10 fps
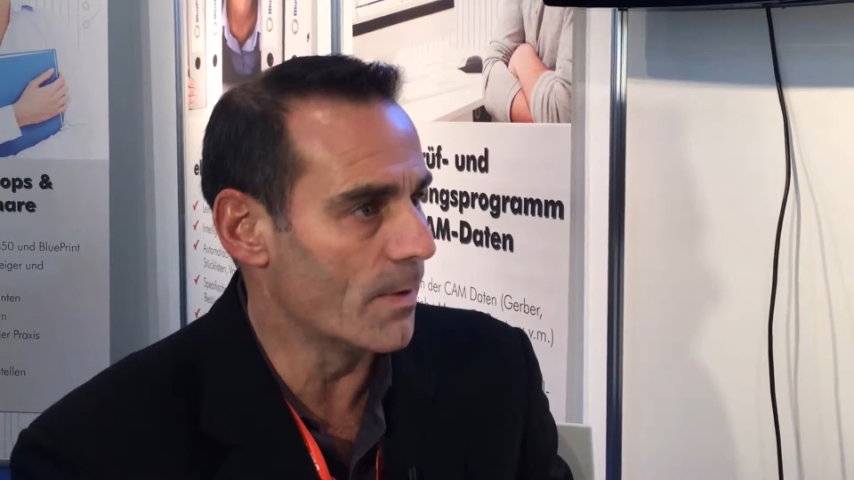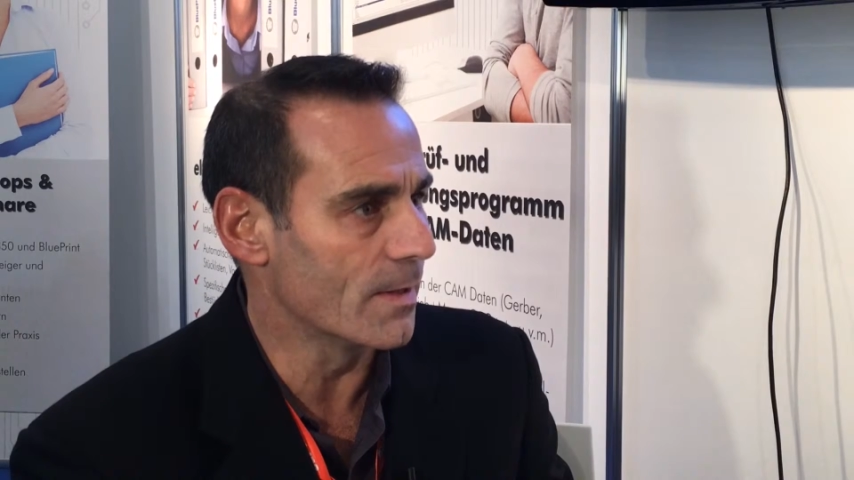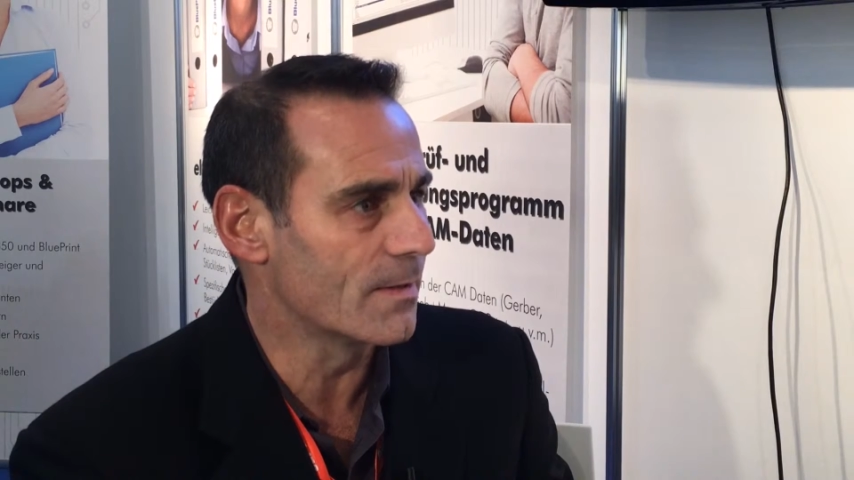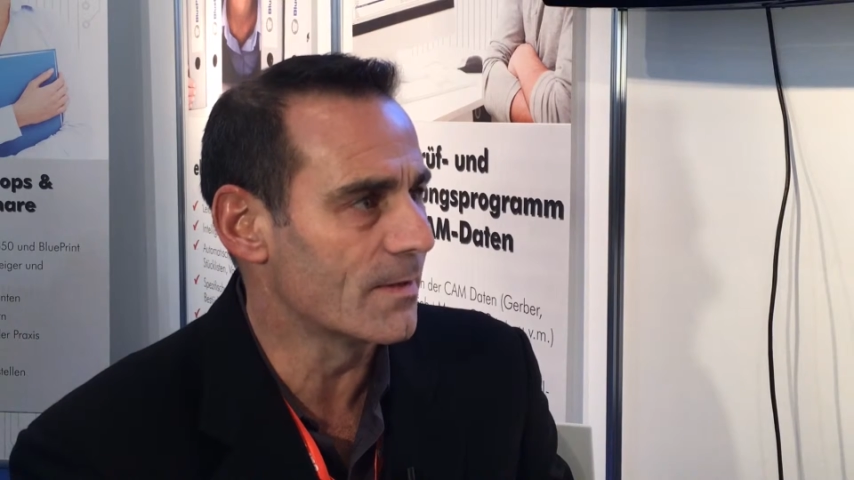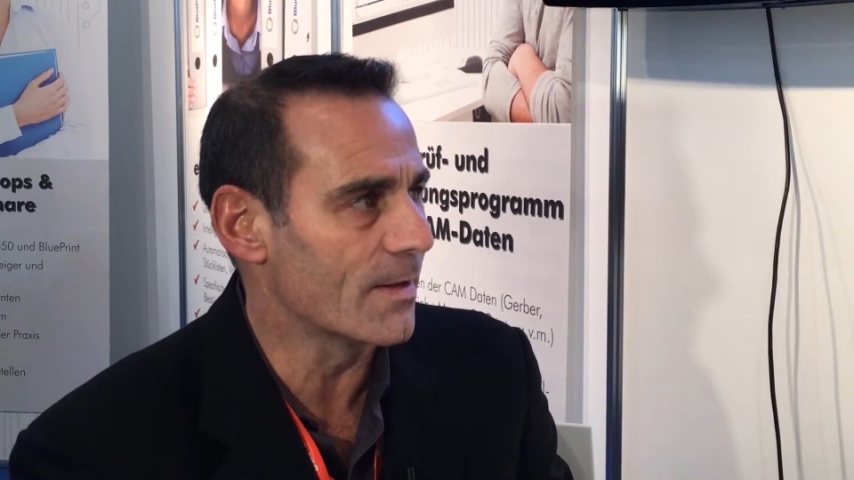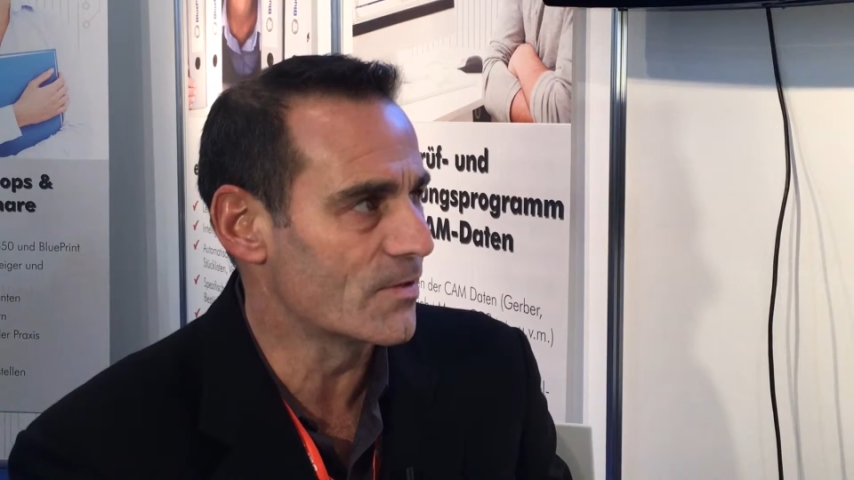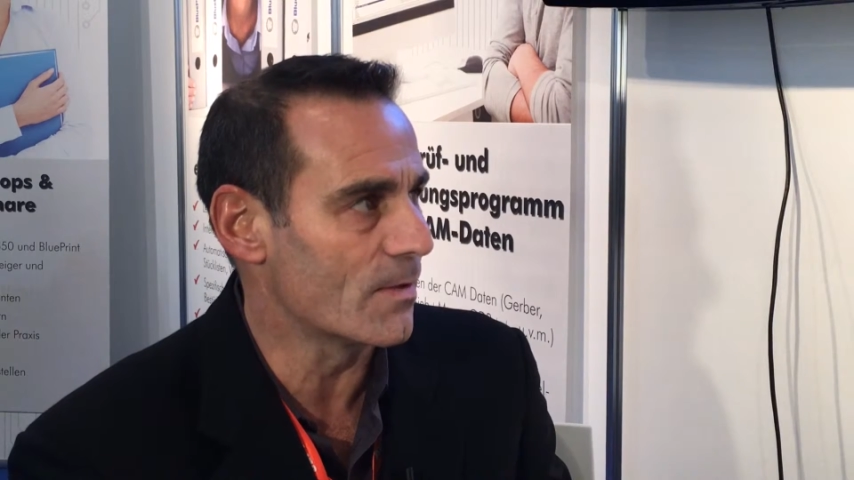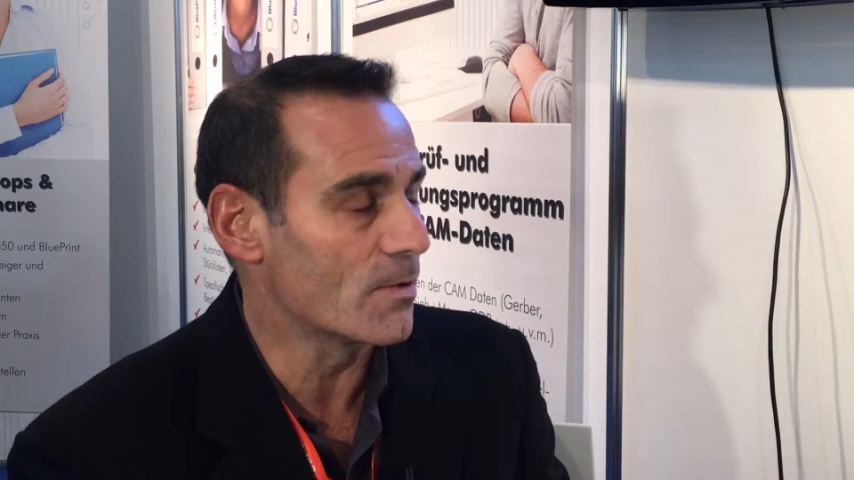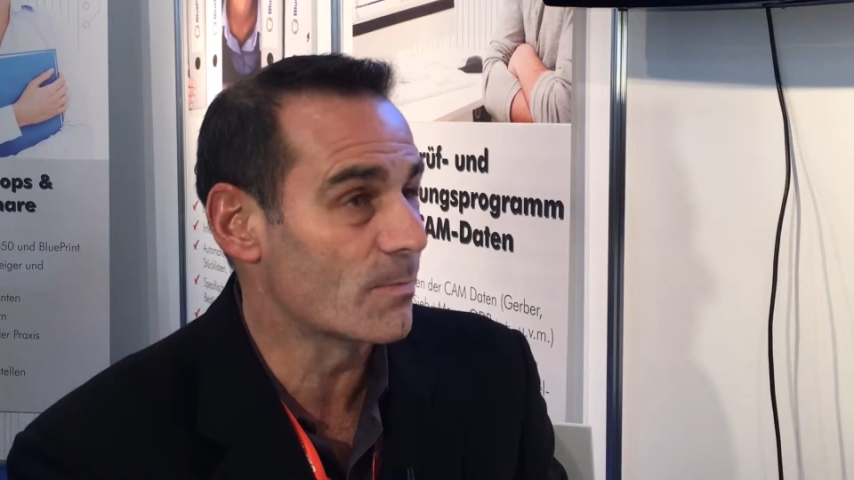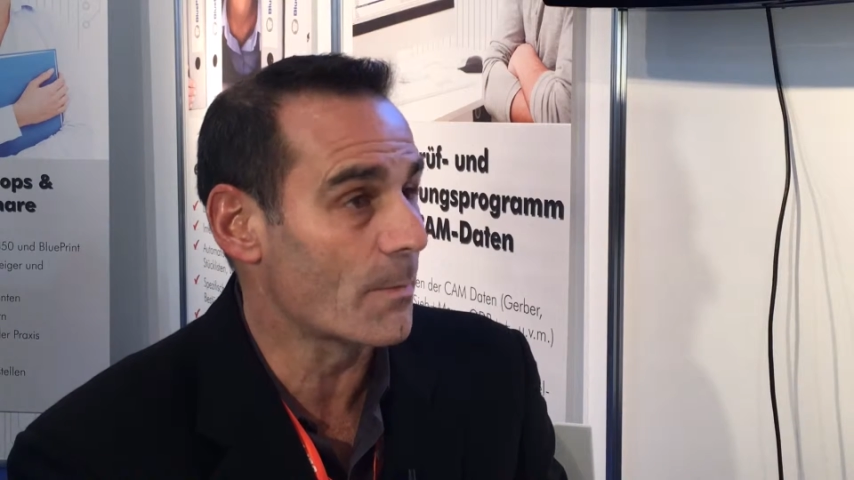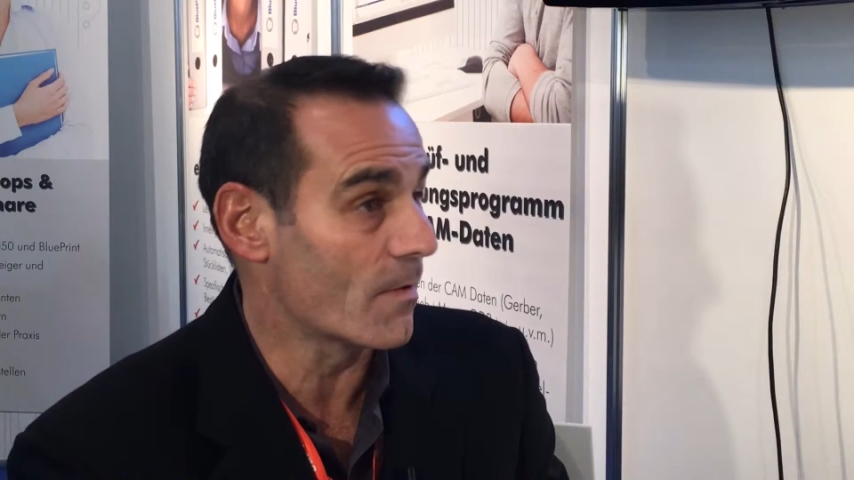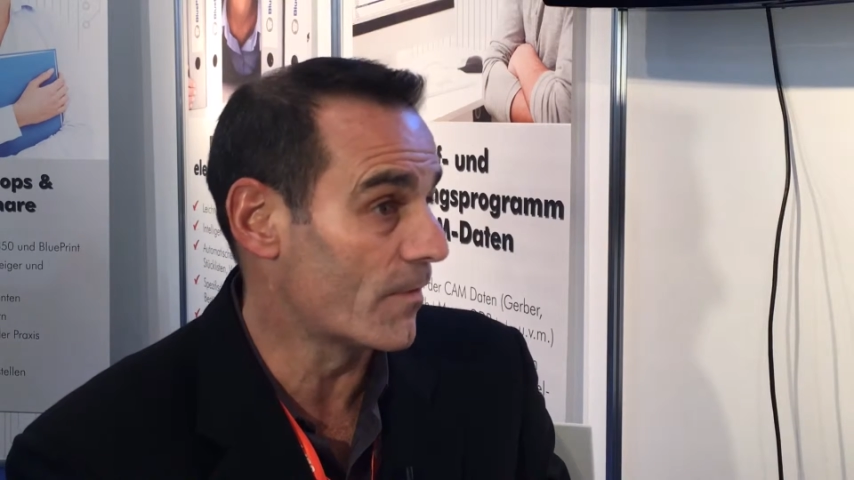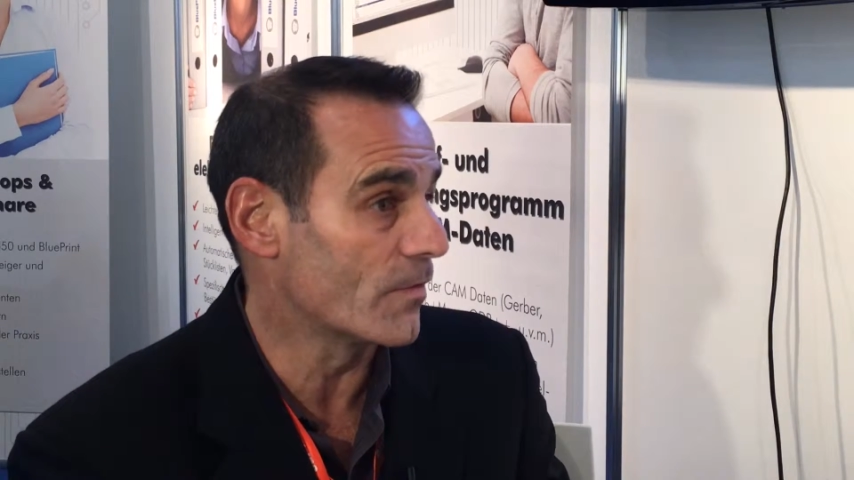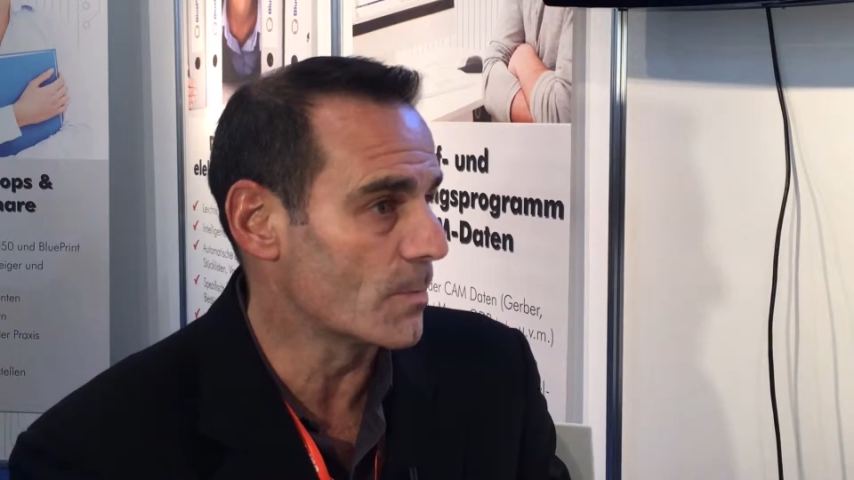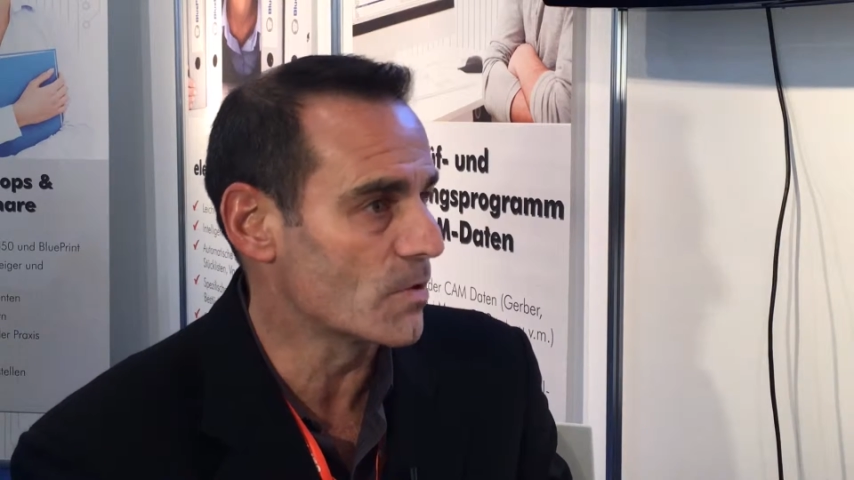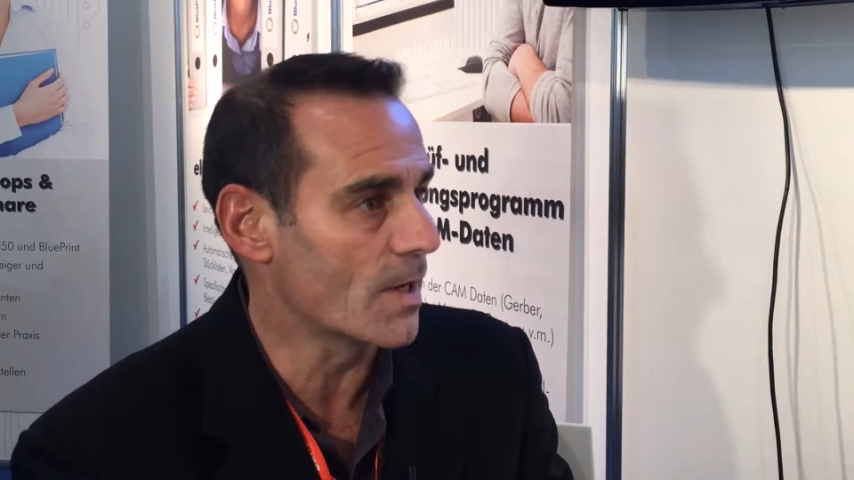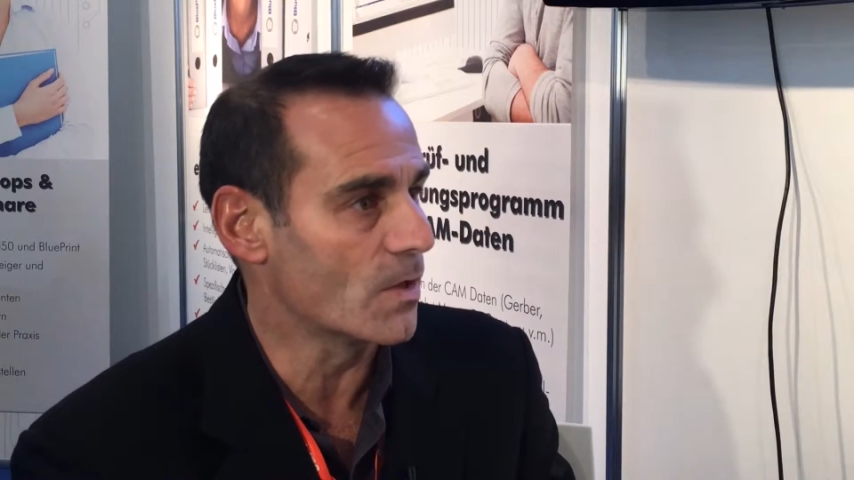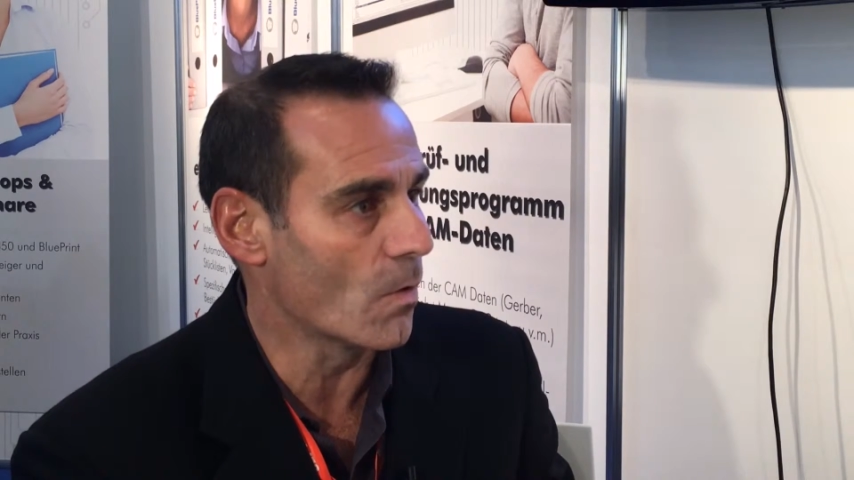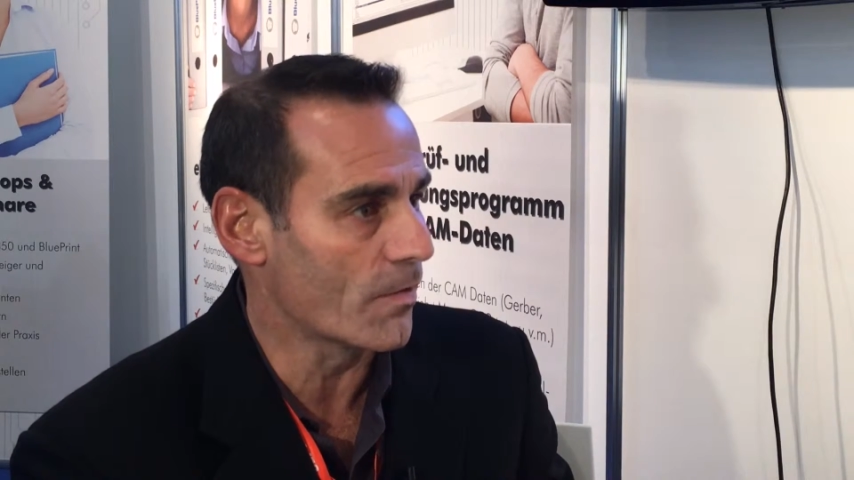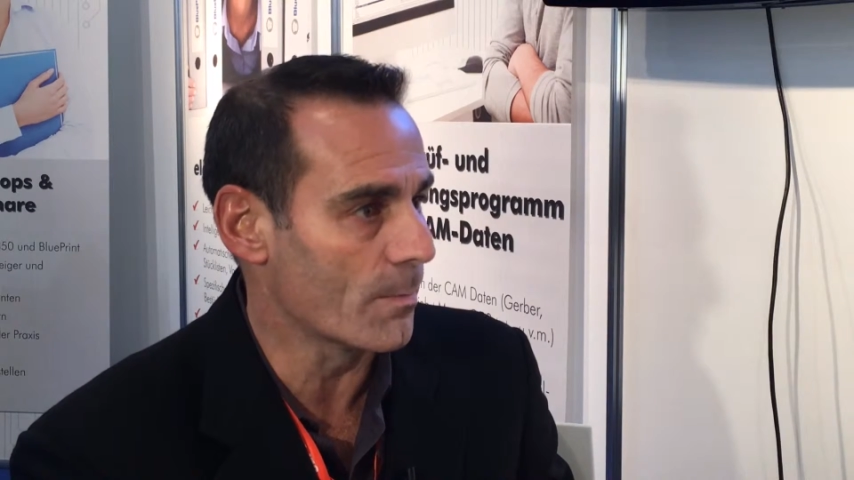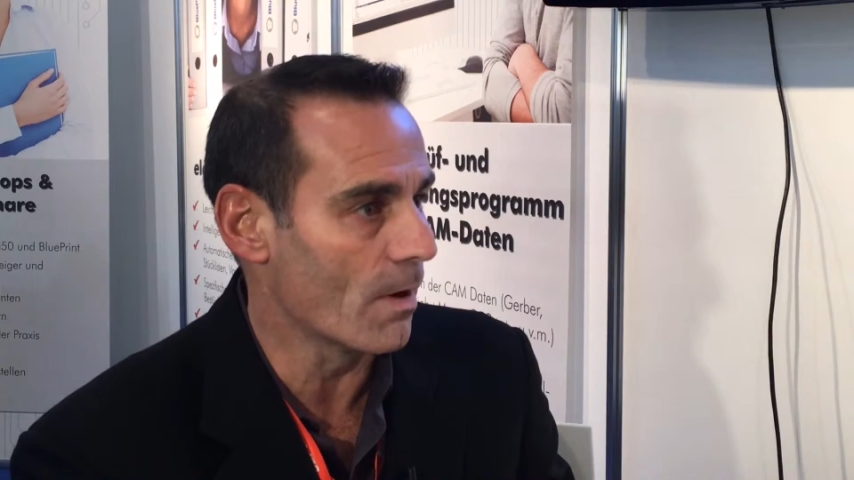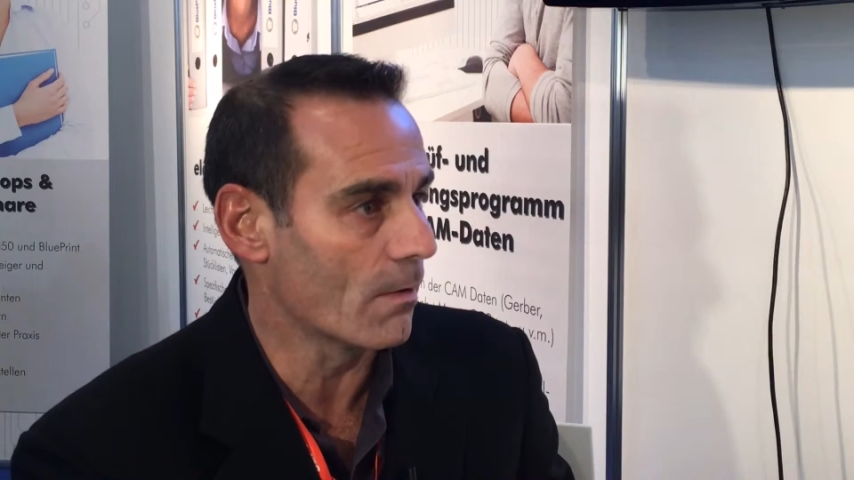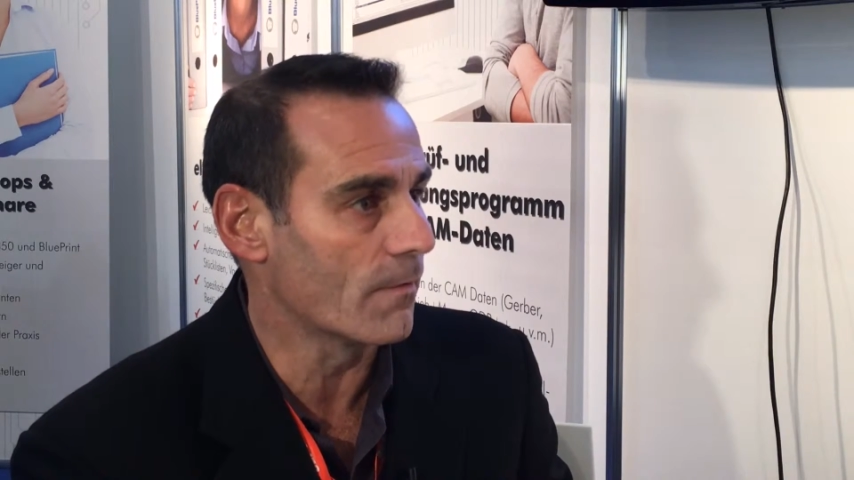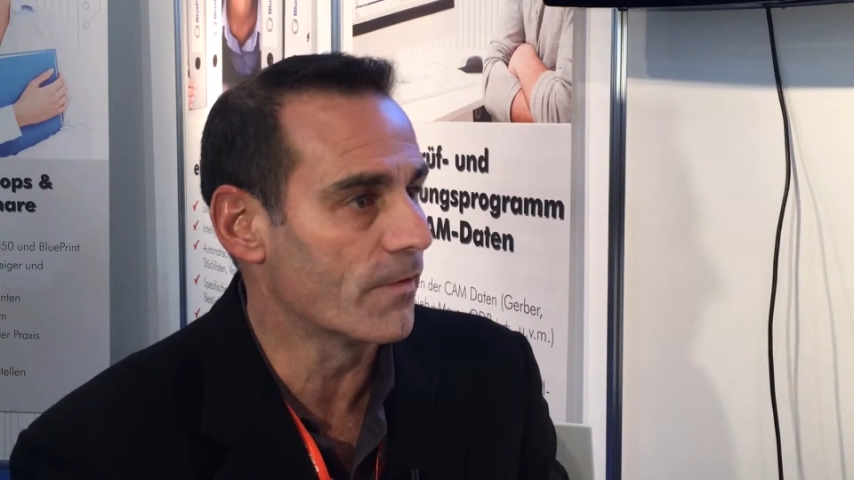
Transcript: but I'd say there's probably about 50% in North America,